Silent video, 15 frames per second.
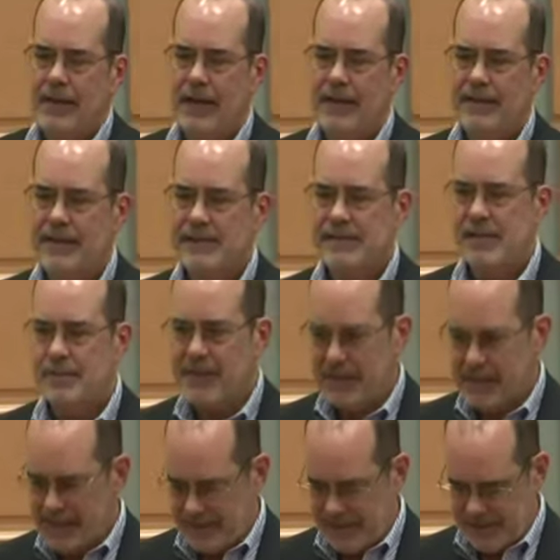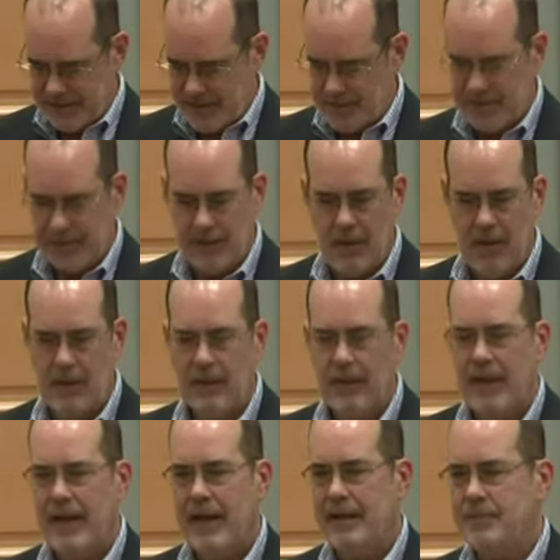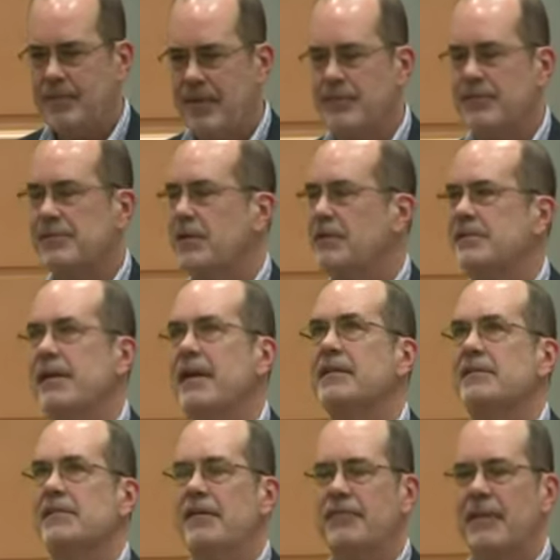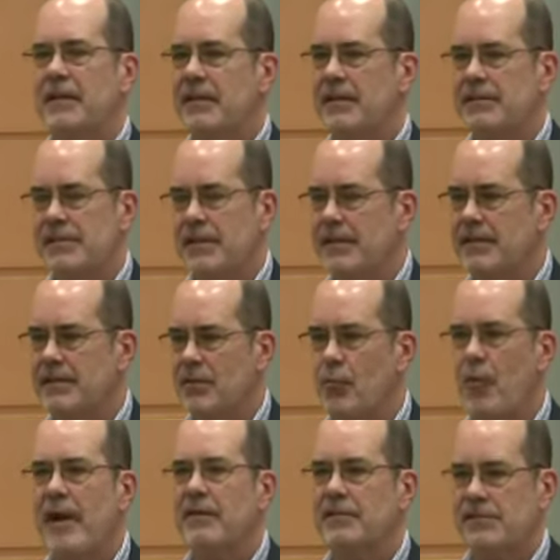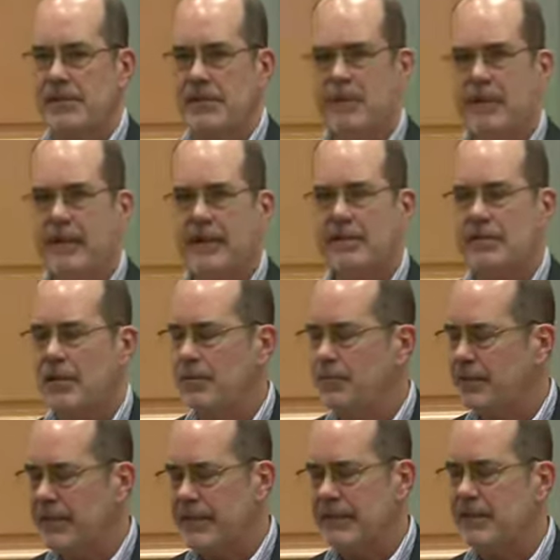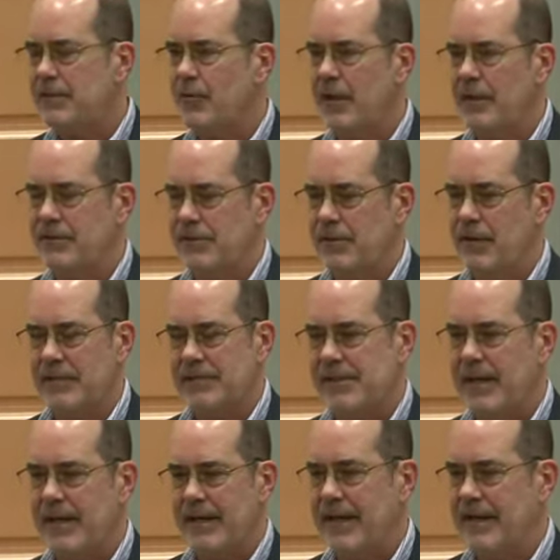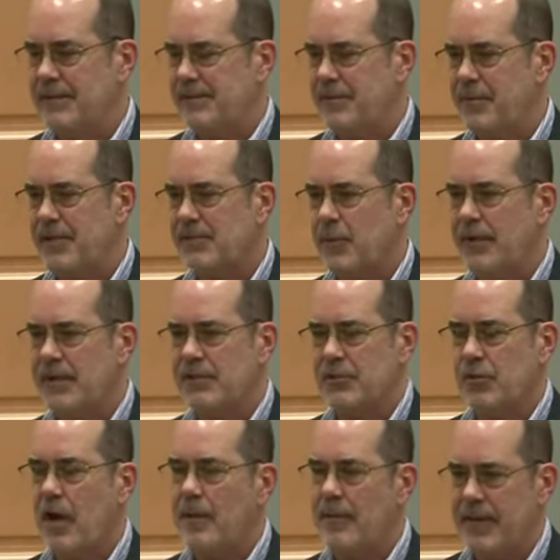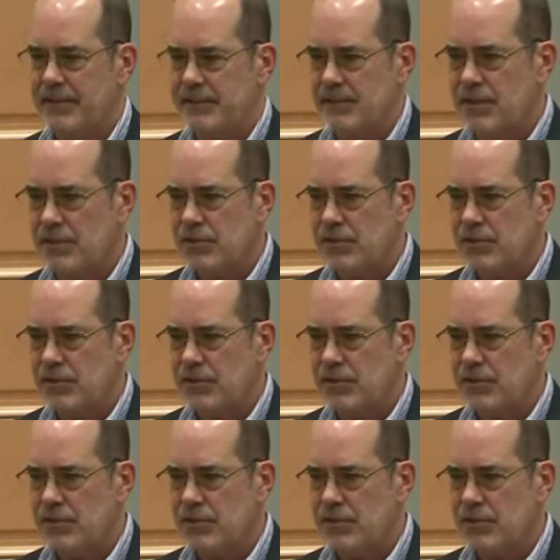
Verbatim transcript: And then something like this comes along and people start saying stuff like this and it derails you. It completely derails you. And I'll say it again, it's the best way to describe it.